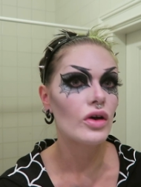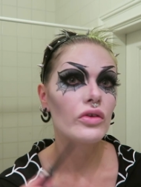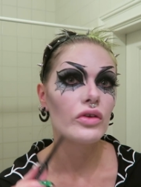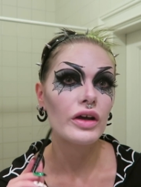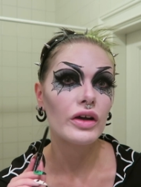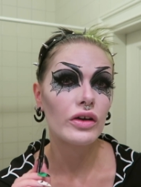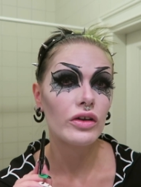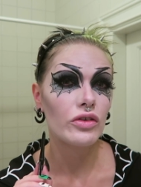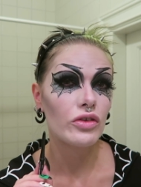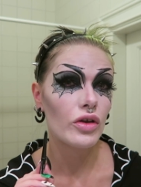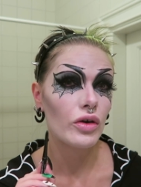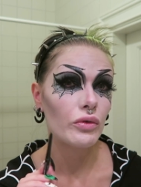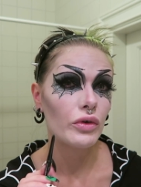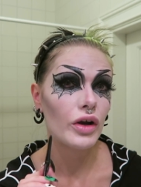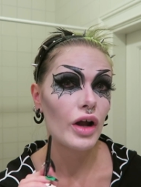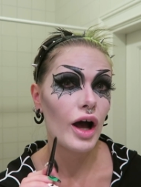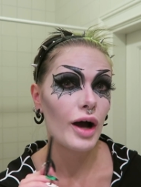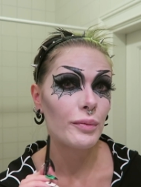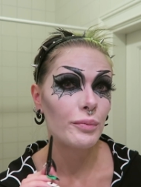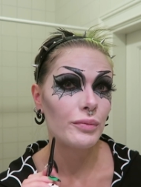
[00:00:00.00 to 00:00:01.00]
So I'm gonna start with
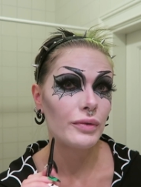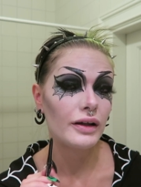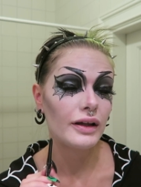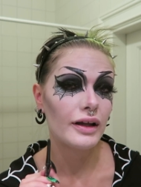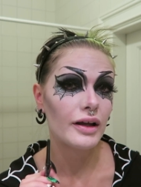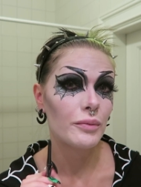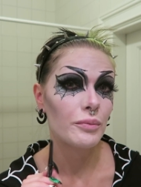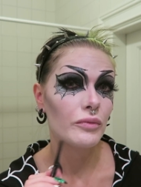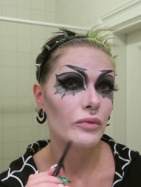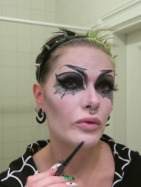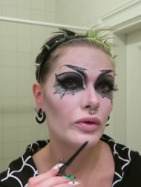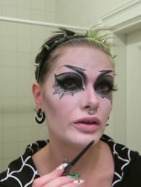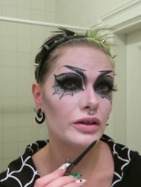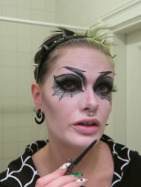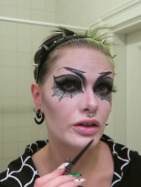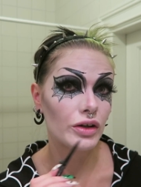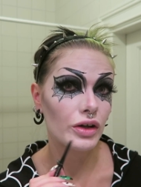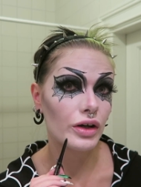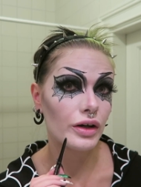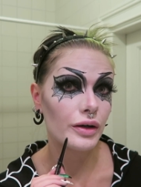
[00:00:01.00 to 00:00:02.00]
upper lip, which
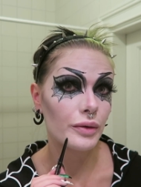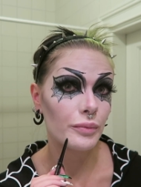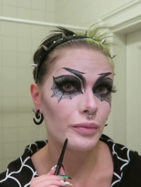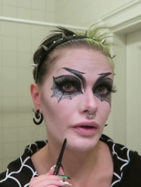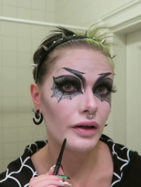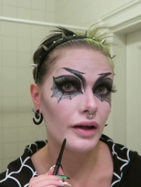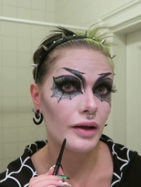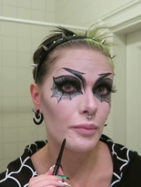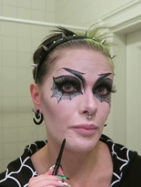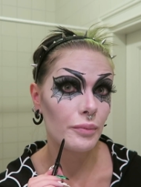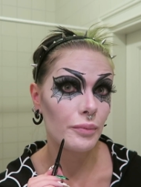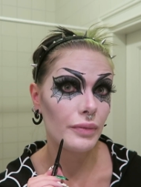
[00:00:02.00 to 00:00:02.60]
is gonna be